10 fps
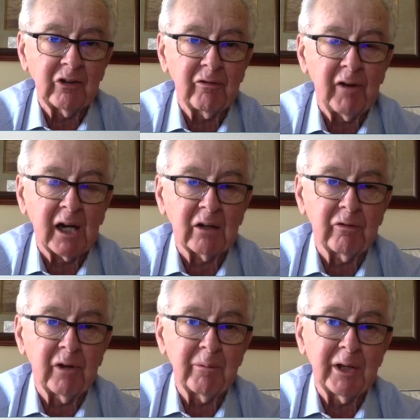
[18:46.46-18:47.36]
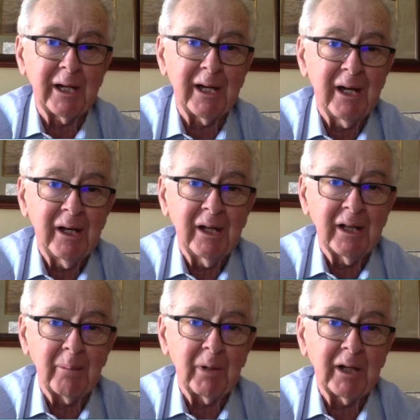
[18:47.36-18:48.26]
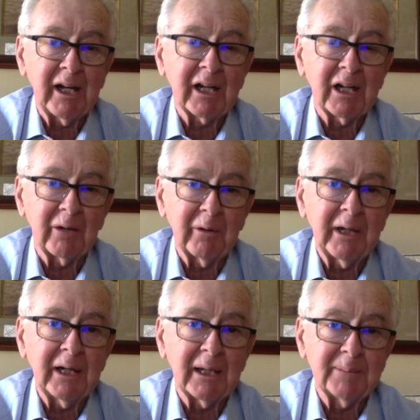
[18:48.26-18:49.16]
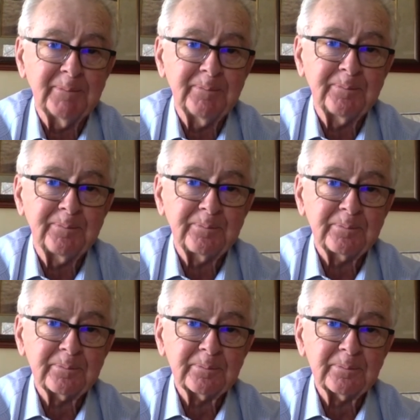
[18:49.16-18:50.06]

a factor from the, the political arena. Let me